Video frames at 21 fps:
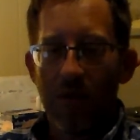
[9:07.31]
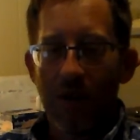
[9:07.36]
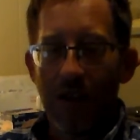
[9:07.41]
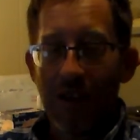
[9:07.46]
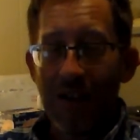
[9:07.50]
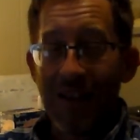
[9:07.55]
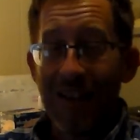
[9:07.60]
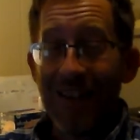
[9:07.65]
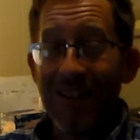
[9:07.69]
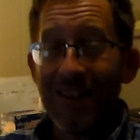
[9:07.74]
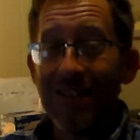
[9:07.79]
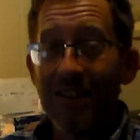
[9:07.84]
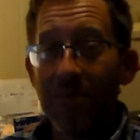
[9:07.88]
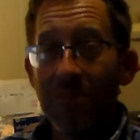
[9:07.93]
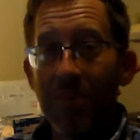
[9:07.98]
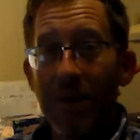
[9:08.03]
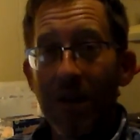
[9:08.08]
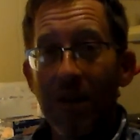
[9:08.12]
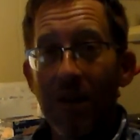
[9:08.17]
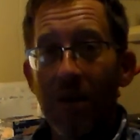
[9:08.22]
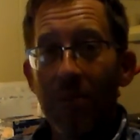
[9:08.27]
ignition
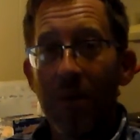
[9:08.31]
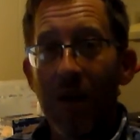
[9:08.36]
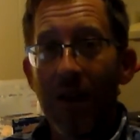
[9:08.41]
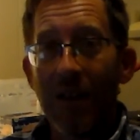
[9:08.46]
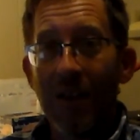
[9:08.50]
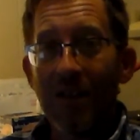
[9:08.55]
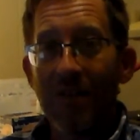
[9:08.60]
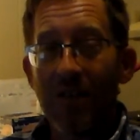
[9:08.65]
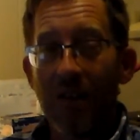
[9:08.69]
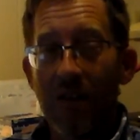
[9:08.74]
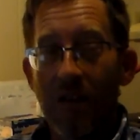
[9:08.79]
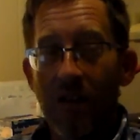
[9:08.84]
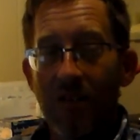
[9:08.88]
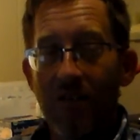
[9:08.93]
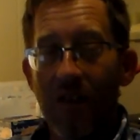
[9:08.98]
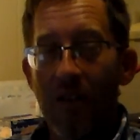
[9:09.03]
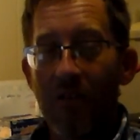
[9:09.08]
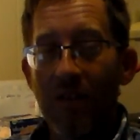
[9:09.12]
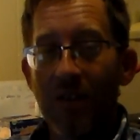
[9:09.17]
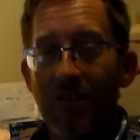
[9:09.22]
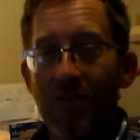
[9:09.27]
pickup, I guess I
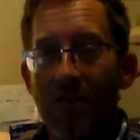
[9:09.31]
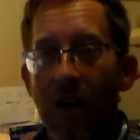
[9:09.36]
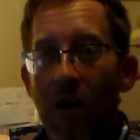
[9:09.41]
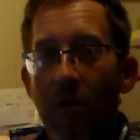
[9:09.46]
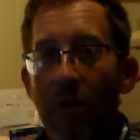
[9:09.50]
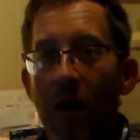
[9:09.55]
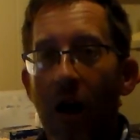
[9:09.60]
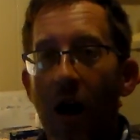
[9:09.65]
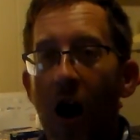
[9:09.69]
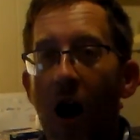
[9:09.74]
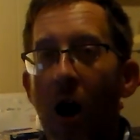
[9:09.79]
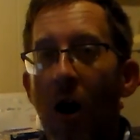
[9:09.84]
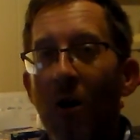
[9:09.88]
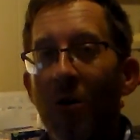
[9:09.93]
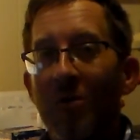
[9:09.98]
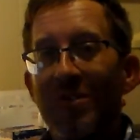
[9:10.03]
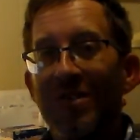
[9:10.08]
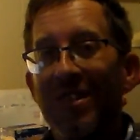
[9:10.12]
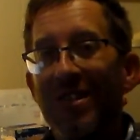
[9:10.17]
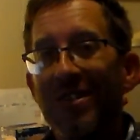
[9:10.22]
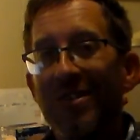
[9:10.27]
think it's called a
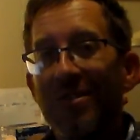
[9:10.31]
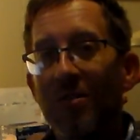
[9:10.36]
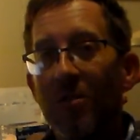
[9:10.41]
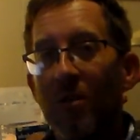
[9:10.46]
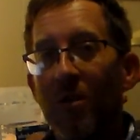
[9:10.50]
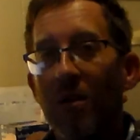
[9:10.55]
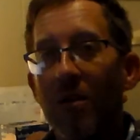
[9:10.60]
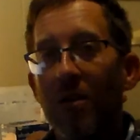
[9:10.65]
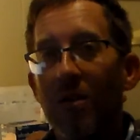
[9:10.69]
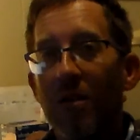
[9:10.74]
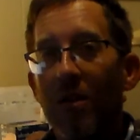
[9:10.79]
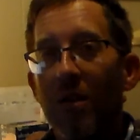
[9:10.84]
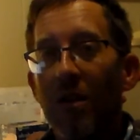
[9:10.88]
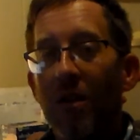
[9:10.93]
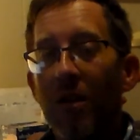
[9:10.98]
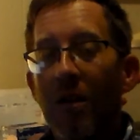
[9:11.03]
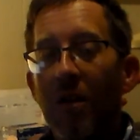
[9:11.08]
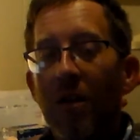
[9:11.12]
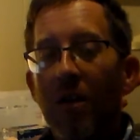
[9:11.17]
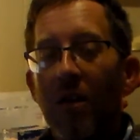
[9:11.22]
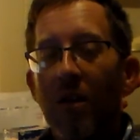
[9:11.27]
hall sensor.
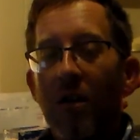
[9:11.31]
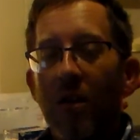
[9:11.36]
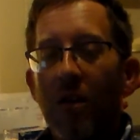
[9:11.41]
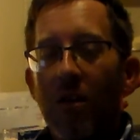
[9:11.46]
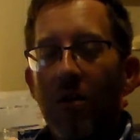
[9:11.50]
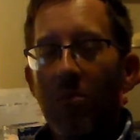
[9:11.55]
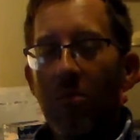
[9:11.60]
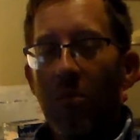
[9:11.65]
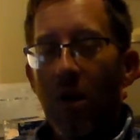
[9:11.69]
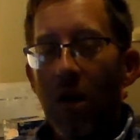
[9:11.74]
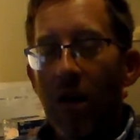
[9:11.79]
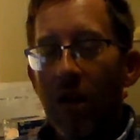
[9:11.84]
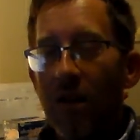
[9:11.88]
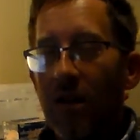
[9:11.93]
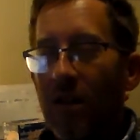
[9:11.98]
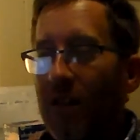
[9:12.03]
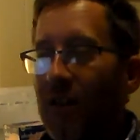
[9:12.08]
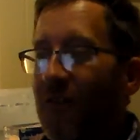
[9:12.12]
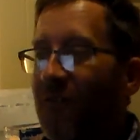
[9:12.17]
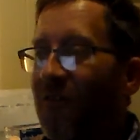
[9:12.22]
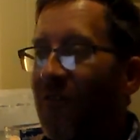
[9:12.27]

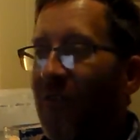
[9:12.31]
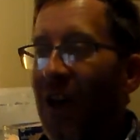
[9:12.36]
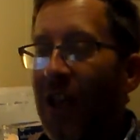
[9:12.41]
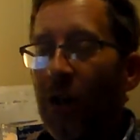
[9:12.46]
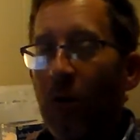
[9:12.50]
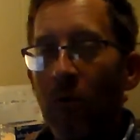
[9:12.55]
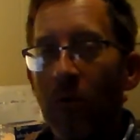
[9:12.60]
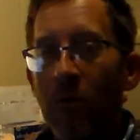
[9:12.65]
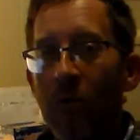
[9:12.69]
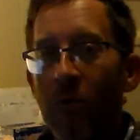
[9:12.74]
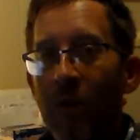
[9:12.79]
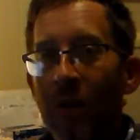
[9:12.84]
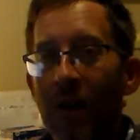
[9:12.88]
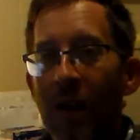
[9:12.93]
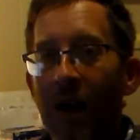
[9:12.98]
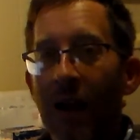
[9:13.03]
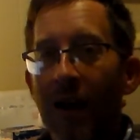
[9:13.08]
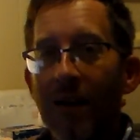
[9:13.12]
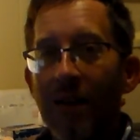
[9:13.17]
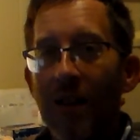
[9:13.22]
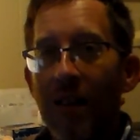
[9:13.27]
But it failed one
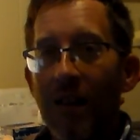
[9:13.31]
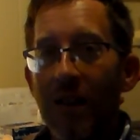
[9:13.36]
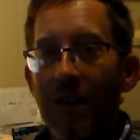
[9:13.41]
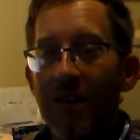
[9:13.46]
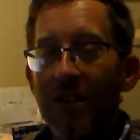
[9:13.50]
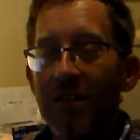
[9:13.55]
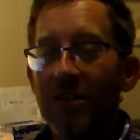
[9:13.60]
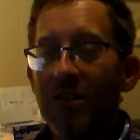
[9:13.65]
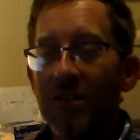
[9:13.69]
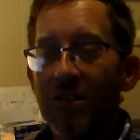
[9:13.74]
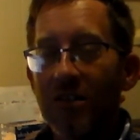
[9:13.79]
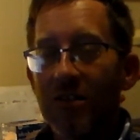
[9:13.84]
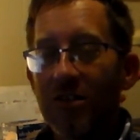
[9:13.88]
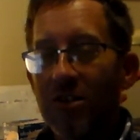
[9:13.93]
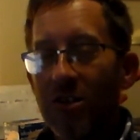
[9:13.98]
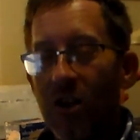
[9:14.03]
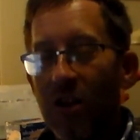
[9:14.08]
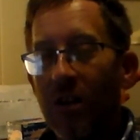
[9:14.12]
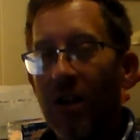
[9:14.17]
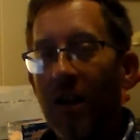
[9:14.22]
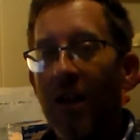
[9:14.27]
night, and it just
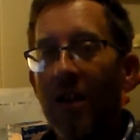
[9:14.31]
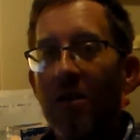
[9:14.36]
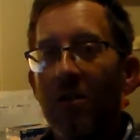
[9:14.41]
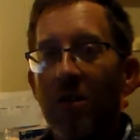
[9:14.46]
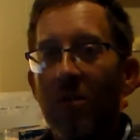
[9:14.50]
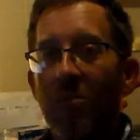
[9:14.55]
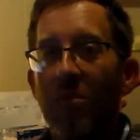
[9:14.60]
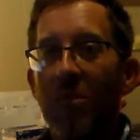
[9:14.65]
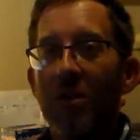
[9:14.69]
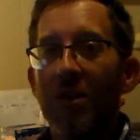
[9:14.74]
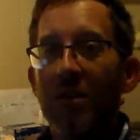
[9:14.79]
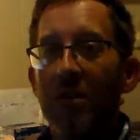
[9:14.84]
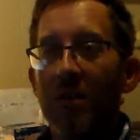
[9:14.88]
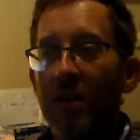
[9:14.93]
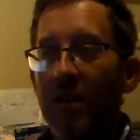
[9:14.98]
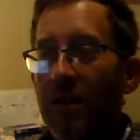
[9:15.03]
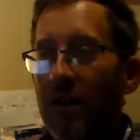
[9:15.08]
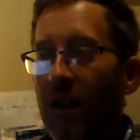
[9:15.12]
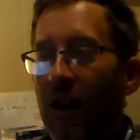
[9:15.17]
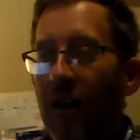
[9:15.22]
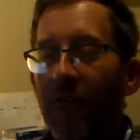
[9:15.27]
shut down
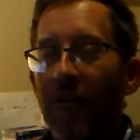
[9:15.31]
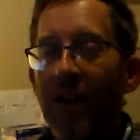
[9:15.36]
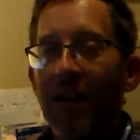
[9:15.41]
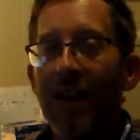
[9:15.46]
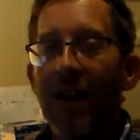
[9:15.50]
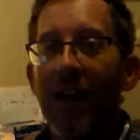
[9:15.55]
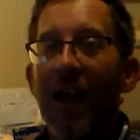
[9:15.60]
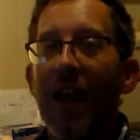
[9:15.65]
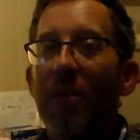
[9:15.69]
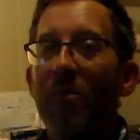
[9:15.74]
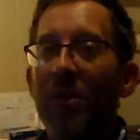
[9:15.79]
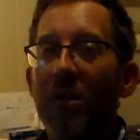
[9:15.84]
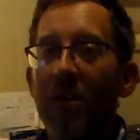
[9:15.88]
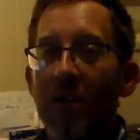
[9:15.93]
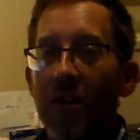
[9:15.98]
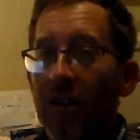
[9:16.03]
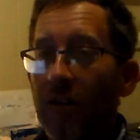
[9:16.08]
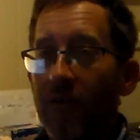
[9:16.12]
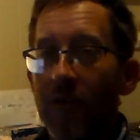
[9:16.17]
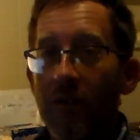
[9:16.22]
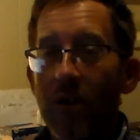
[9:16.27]
completely. And I've had that happen
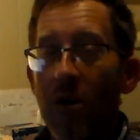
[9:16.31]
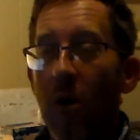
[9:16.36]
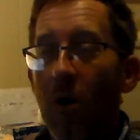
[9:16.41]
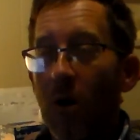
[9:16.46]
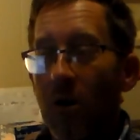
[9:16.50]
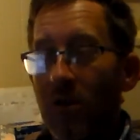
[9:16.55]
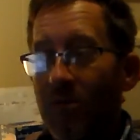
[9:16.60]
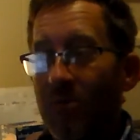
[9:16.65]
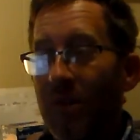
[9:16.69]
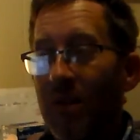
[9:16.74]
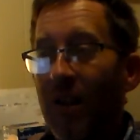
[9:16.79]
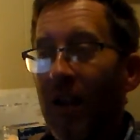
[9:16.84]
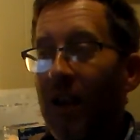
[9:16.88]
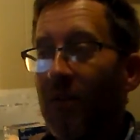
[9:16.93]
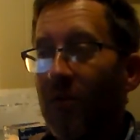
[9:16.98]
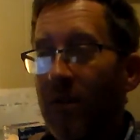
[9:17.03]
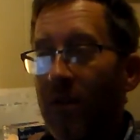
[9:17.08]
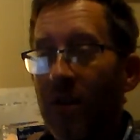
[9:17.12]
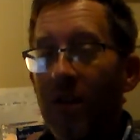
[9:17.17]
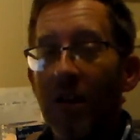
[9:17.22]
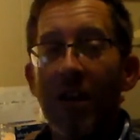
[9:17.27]
in different cars, but
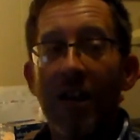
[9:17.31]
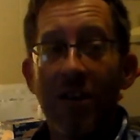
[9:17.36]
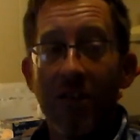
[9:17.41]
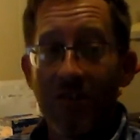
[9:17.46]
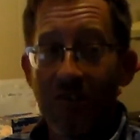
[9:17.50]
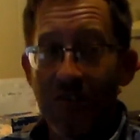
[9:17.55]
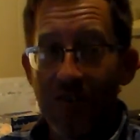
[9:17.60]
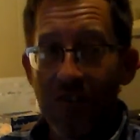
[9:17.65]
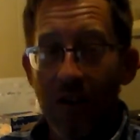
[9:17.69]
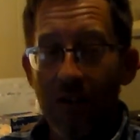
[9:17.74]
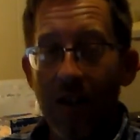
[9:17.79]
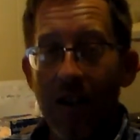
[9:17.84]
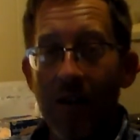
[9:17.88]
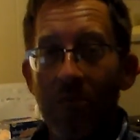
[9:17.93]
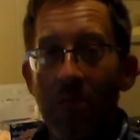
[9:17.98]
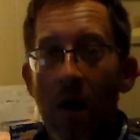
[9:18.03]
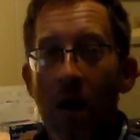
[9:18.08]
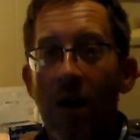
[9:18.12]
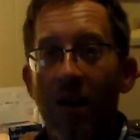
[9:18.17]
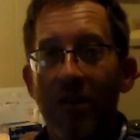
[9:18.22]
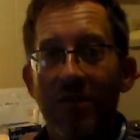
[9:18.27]
that one is just like
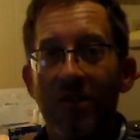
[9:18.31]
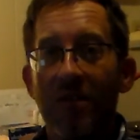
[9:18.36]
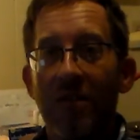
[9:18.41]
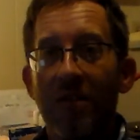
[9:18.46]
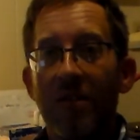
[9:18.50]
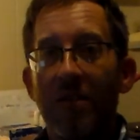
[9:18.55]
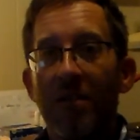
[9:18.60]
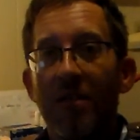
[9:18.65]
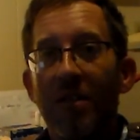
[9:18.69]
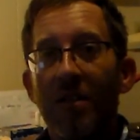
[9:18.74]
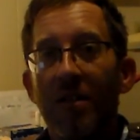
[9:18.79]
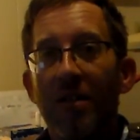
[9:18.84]
that Mazda,